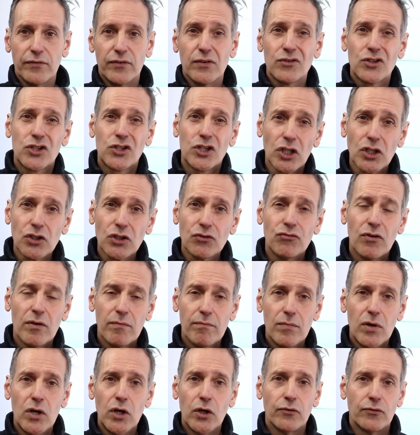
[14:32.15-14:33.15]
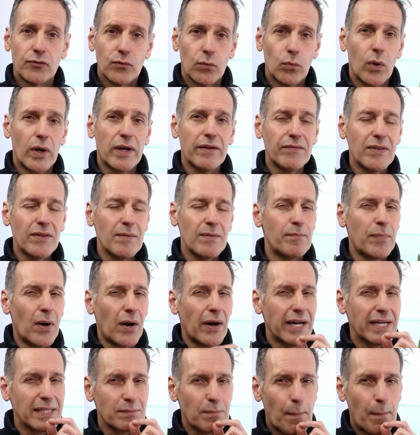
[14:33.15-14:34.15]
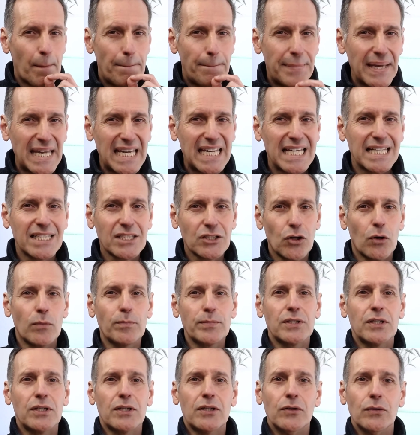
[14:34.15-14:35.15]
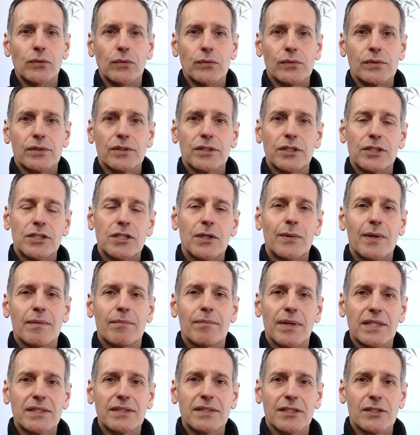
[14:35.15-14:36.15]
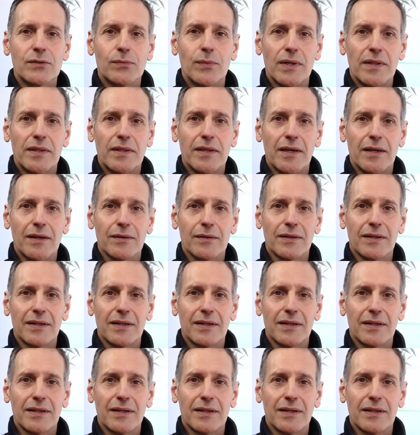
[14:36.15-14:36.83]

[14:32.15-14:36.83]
you've just removed one of the buyer's biggest obstacles to doing business with you.